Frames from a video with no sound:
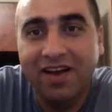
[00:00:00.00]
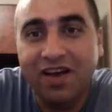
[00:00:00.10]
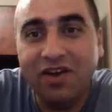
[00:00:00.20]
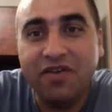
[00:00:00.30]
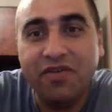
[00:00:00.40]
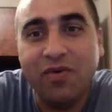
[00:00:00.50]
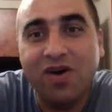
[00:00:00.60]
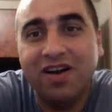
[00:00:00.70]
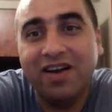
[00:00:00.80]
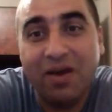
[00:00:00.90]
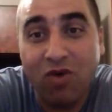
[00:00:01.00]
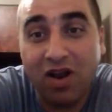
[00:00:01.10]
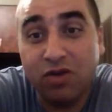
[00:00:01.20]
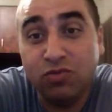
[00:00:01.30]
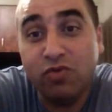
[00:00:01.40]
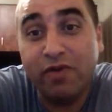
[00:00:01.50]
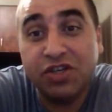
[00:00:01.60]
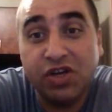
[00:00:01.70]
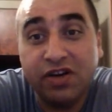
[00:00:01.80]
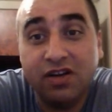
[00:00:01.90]
Hello everyone and welcome to my
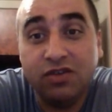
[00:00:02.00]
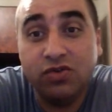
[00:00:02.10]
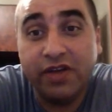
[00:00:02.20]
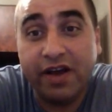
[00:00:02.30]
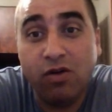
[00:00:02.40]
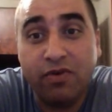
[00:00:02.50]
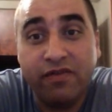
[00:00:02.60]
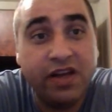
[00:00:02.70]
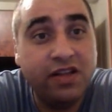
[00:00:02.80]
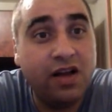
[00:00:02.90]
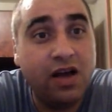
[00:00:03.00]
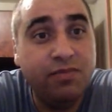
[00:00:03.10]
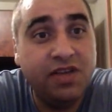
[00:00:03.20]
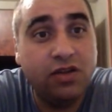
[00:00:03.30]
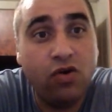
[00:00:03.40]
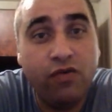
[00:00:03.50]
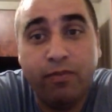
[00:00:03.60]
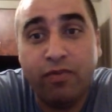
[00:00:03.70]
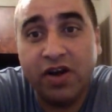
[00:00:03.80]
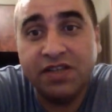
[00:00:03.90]
channel. Today I'll provide an update of
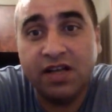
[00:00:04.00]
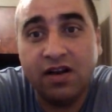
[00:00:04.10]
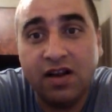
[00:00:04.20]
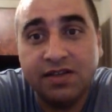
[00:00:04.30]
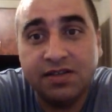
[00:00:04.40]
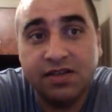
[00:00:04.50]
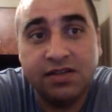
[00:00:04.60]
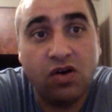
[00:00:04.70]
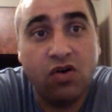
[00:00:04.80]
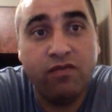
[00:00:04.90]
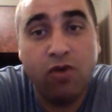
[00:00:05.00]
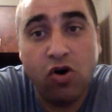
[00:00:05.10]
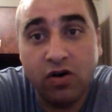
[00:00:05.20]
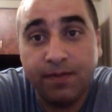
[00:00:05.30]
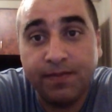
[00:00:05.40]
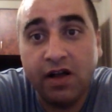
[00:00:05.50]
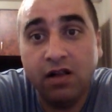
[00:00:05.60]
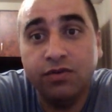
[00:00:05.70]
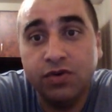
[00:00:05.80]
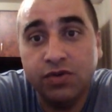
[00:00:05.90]
price analysis of BONK.
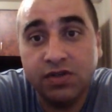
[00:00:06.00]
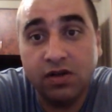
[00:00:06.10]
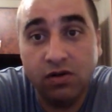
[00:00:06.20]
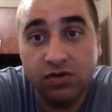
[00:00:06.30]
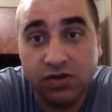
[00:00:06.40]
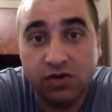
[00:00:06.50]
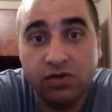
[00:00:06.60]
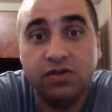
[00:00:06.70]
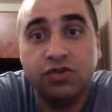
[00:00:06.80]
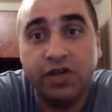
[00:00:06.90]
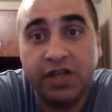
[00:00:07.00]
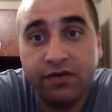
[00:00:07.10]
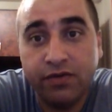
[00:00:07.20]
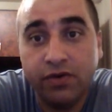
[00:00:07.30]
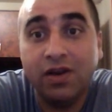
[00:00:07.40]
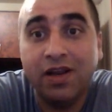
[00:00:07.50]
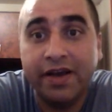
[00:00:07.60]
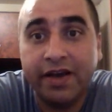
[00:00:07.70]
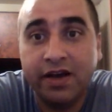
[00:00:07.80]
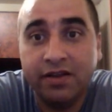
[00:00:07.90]
I'll use also TradingView
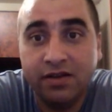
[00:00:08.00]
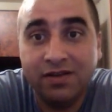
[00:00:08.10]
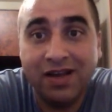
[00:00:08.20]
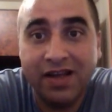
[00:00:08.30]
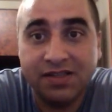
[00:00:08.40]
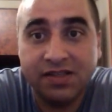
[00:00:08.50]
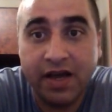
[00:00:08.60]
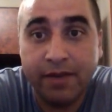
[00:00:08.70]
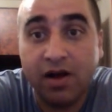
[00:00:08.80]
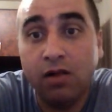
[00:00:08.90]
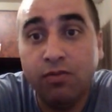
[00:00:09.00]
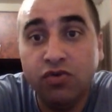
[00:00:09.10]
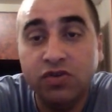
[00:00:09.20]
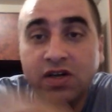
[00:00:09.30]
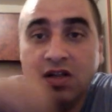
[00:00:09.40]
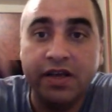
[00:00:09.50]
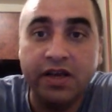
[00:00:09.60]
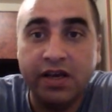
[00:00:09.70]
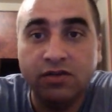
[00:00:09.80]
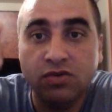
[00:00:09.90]
like I did last time. I'll put a
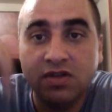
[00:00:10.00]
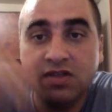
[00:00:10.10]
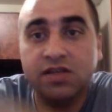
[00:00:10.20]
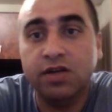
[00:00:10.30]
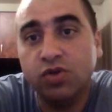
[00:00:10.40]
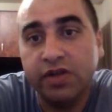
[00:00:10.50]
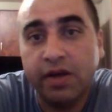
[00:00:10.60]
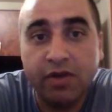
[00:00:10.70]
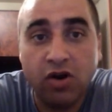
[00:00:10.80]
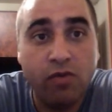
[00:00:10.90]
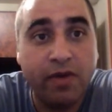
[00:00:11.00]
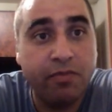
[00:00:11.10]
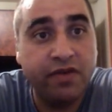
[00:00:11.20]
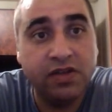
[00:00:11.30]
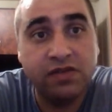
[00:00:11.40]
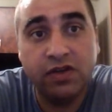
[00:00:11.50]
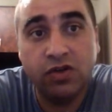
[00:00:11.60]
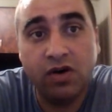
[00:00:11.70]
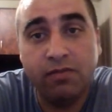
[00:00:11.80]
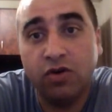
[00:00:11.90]
link into the description down below my previous
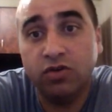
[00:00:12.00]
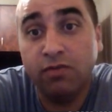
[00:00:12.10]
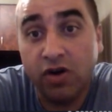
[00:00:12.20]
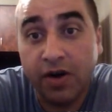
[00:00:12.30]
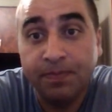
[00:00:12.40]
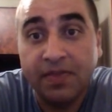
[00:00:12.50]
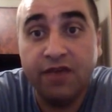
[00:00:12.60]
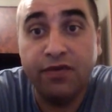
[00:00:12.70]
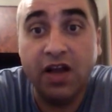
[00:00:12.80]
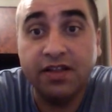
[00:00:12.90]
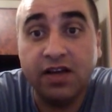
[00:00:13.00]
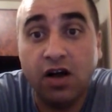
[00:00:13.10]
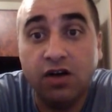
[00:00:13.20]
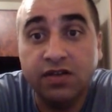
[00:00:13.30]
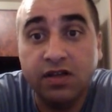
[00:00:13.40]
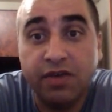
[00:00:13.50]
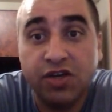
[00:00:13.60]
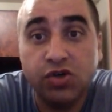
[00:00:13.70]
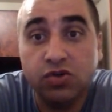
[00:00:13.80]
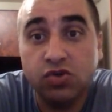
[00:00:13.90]
video about BONK. If you like the content, make
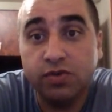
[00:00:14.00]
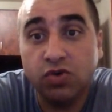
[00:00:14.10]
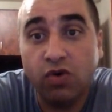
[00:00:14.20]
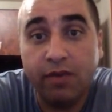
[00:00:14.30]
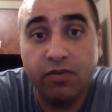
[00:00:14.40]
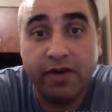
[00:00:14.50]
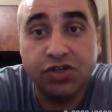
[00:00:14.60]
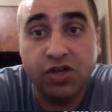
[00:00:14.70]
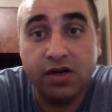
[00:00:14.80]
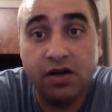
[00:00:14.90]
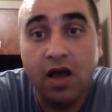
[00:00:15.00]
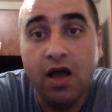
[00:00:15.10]
sure to subscribe to my channel.